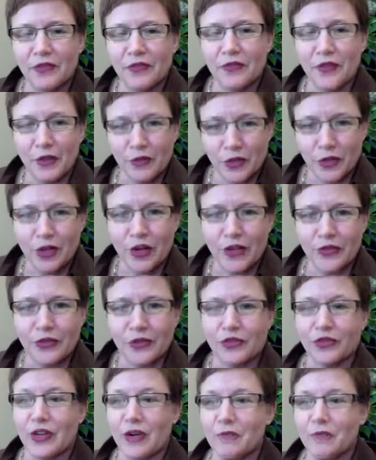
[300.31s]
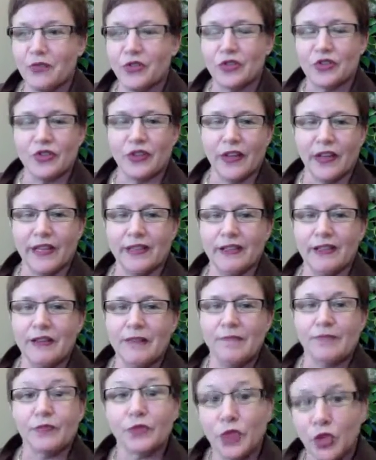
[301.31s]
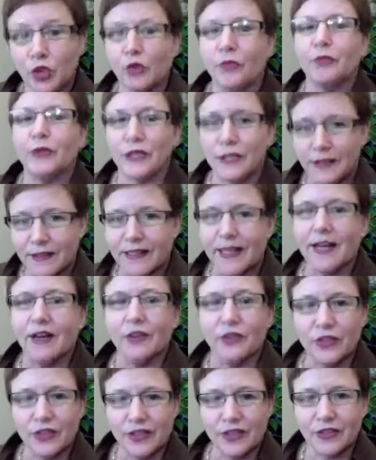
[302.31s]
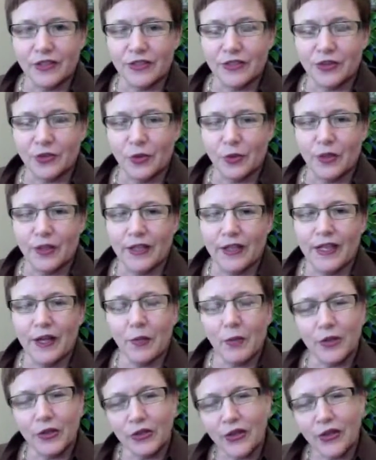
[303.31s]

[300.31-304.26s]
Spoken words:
favorite authors, I'm just like gulping it down to get the story. And when